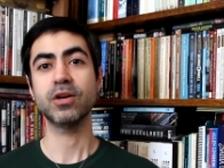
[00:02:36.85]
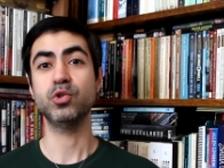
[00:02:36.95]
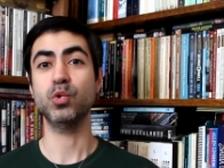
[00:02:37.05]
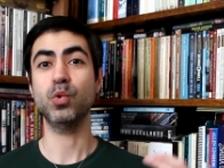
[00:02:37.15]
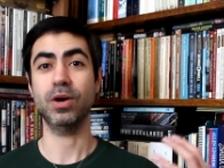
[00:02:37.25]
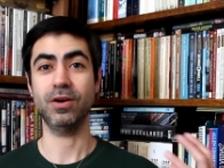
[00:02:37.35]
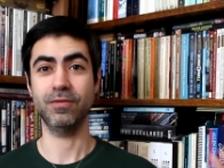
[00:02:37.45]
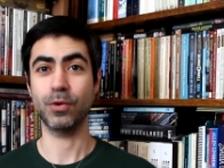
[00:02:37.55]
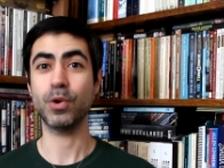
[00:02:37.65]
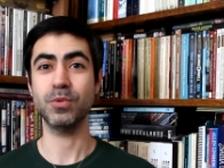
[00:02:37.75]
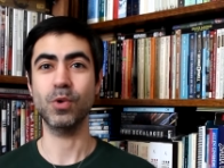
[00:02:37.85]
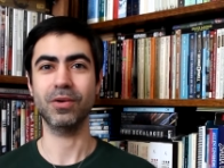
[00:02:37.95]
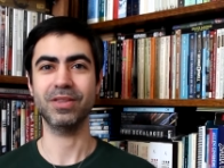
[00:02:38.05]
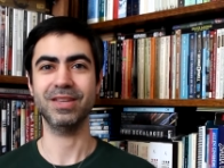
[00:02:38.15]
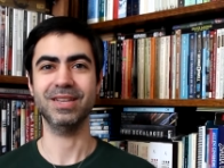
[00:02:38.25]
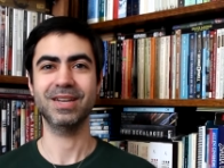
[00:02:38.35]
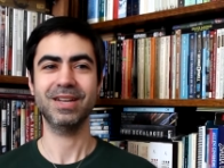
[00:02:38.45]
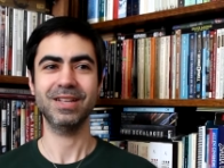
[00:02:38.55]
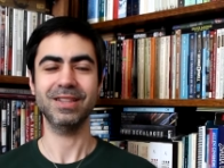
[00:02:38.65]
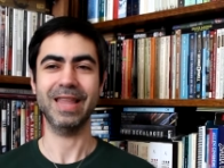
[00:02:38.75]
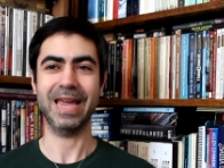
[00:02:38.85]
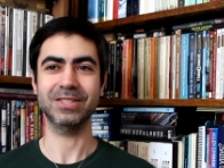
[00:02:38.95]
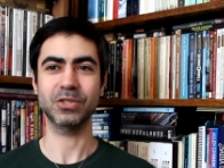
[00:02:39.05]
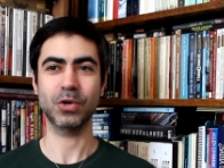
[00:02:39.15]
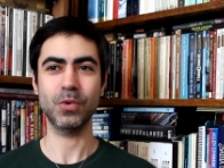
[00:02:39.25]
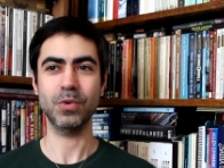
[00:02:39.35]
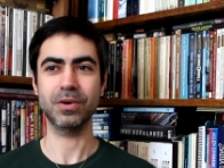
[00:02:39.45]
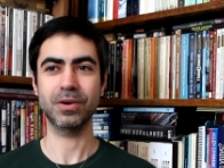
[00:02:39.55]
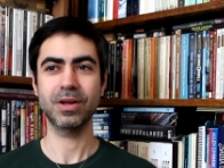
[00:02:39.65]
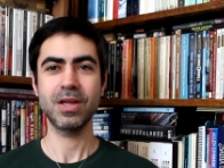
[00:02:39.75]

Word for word: to a very wealthy landowner.